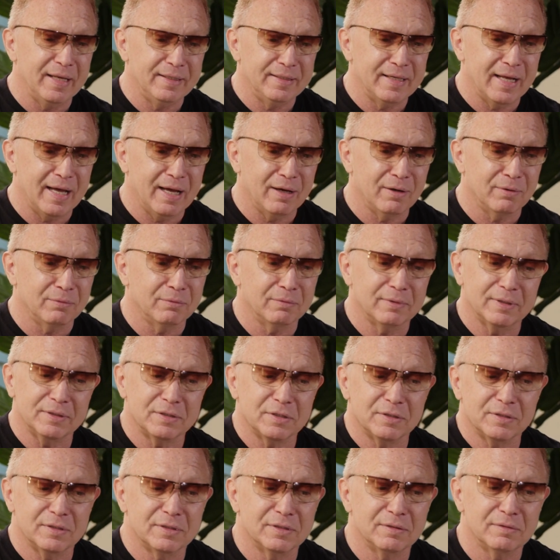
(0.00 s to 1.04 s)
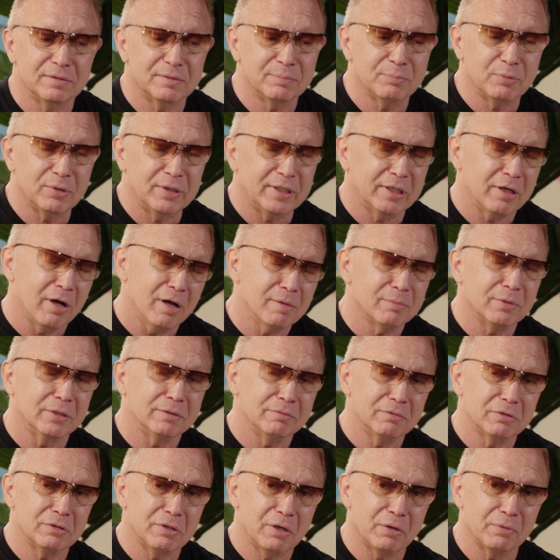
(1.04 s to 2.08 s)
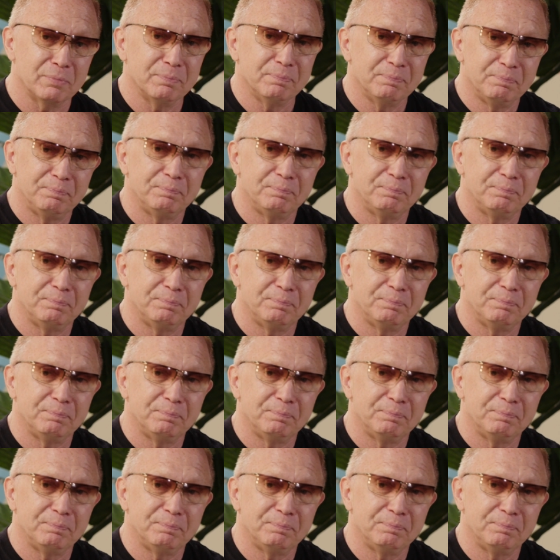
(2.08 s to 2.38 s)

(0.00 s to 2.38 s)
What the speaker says: now it's pretty common. So.